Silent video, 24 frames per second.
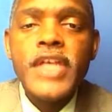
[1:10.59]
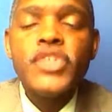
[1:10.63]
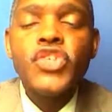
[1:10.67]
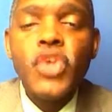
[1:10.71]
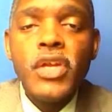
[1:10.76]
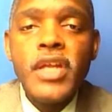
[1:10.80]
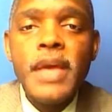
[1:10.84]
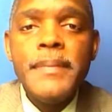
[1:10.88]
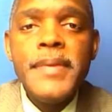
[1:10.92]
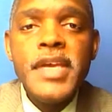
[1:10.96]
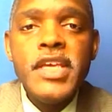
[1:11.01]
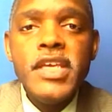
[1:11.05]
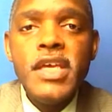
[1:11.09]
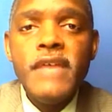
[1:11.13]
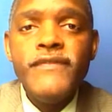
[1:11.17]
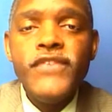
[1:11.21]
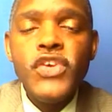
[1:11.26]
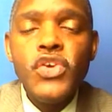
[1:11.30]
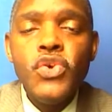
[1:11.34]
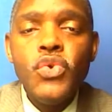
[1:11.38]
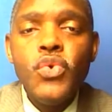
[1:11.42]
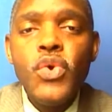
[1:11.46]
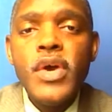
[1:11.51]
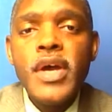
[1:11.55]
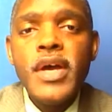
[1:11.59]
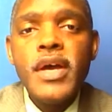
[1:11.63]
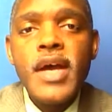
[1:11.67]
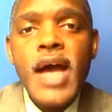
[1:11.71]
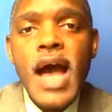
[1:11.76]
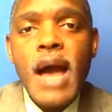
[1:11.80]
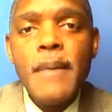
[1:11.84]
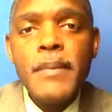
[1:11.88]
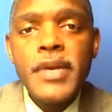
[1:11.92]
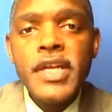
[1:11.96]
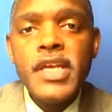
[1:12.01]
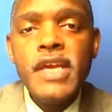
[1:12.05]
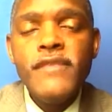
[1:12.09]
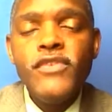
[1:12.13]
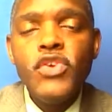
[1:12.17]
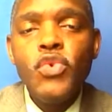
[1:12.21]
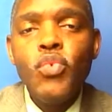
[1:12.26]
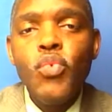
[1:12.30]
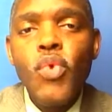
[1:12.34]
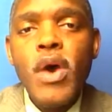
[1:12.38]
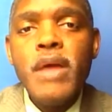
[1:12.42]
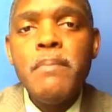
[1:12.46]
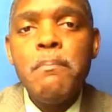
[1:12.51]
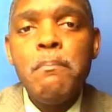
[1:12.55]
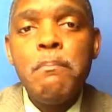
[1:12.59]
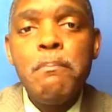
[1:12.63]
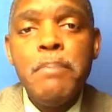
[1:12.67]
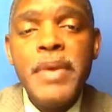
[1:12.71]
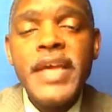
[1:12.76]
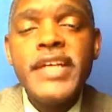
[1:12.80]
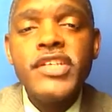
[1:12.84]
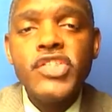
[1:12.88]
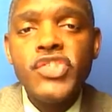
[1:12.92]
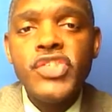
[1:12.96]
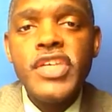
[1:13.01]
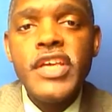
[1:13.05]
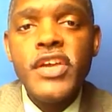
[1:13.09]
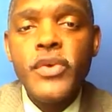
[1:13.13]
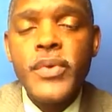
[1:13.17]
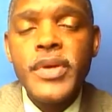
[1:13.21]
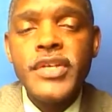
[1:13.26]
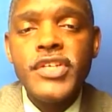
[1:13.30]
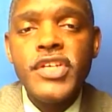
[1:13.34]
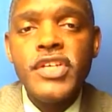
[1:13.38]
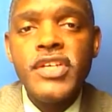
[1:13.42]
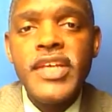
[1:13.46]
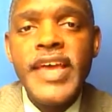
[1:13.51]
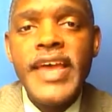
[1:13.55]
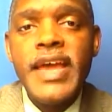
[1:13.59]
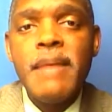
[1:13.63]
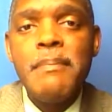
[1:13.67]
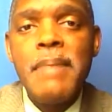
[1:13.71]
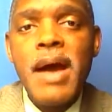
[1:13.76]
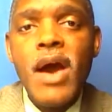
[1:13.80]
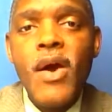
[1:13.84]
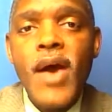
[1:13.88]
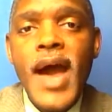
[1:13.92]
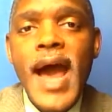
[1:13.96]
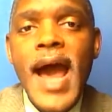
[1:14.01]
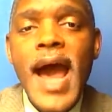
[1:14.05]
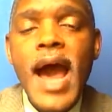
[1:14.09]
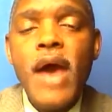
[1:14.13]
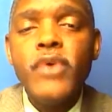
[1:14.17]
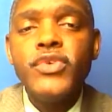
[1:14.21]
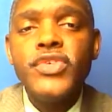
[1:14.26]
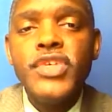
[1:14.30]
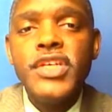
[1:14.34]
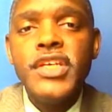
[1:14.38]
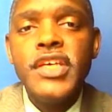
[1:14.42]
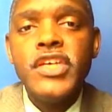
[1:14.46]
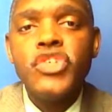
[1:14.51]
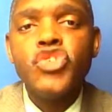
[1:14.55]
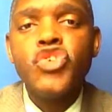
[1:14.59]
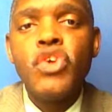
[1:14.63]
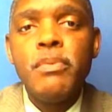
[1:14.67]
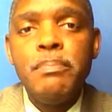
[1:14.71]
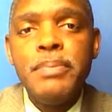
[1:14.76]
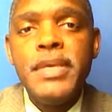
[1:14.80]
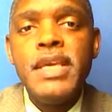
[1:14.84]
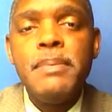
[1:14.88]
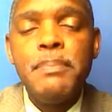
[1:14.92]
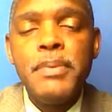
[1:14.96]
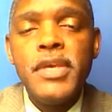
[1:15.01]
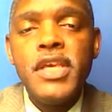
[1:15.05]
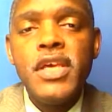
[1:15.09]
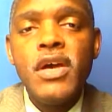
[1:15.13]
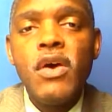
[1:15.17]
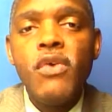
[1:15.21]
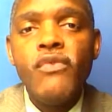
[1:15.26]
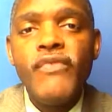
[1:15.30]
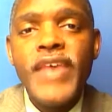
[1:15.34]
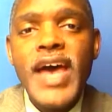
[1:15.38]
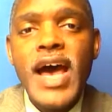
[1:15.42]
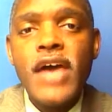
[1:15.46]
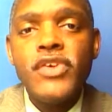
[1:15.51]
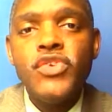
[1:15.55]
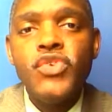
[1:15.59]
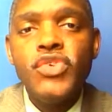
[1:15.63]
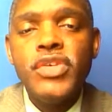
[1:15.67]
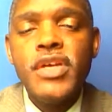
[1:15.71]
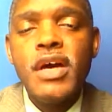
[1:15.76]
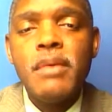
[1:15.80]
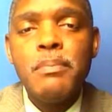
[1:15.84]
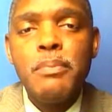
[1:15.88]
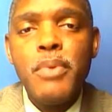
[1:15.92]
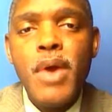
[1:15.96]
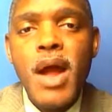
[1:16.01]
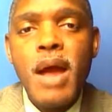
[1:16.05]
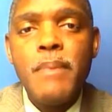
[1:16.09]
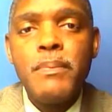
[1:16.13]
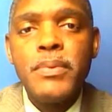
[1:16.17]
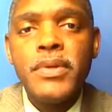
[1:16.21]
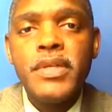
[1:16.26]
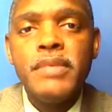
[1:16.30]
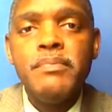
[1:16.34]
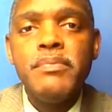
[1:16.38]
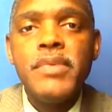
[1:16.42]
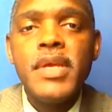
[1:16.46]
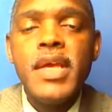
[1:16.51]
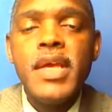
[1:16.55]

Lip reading: So I'm going to give you one big secret today about how to get your BPO value done properly.